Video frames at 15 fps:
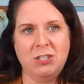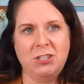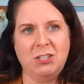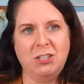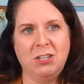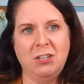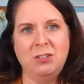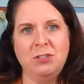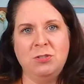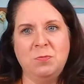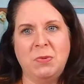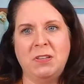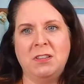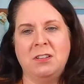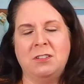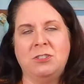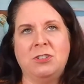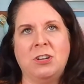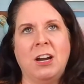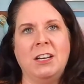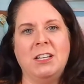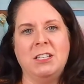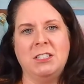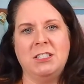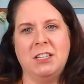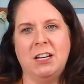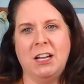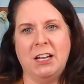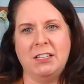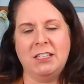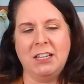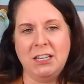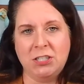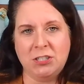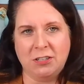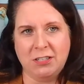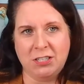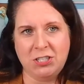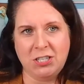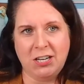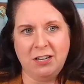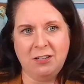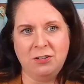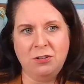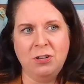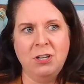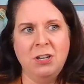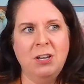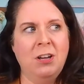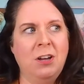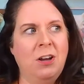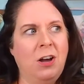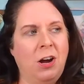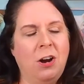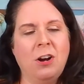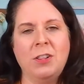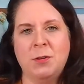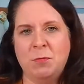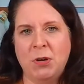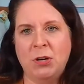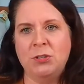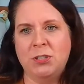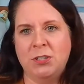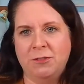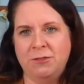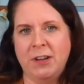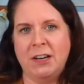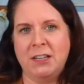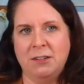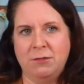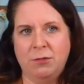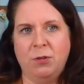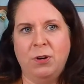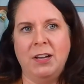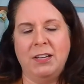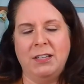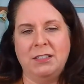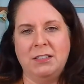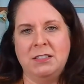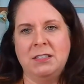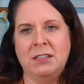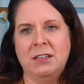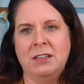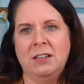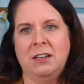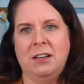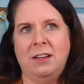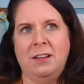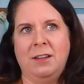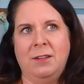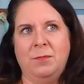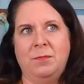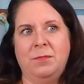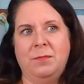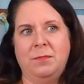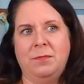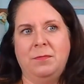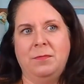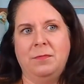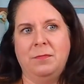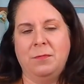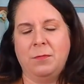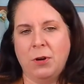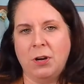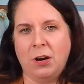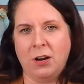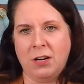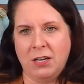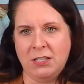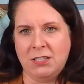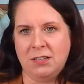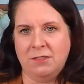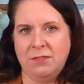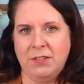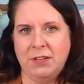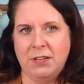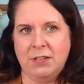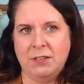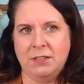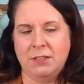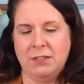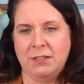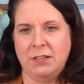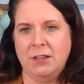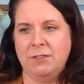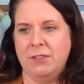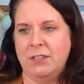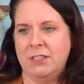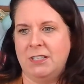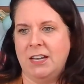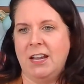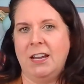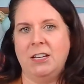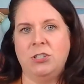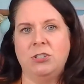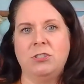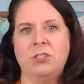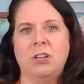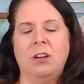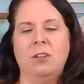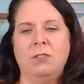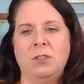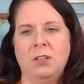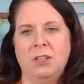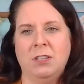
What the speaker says: you could use, but the strategies that I teach on this channel are the most effective ones, regardless of the stage. So,